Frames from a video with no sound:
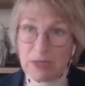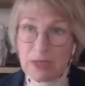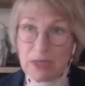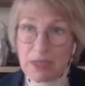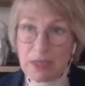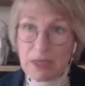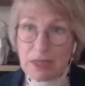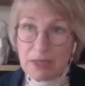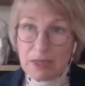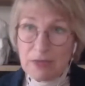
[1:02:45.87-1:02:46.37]
all
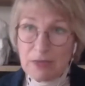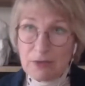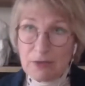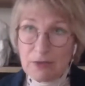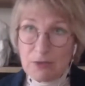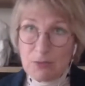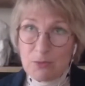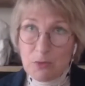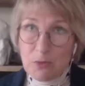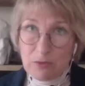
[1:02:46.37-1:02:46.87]
the
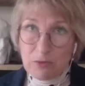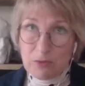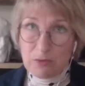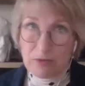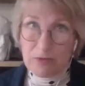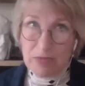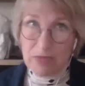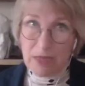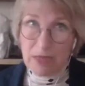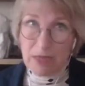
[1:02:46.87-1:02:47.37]
time.
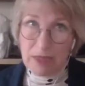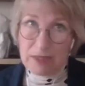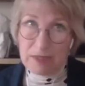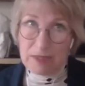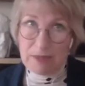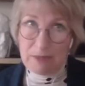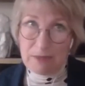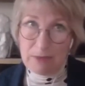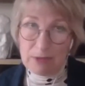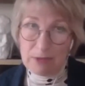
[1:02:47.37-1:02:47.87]
Yesterday, I
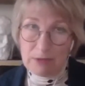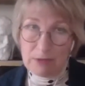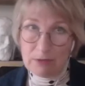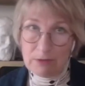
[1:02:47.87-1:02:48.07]
had a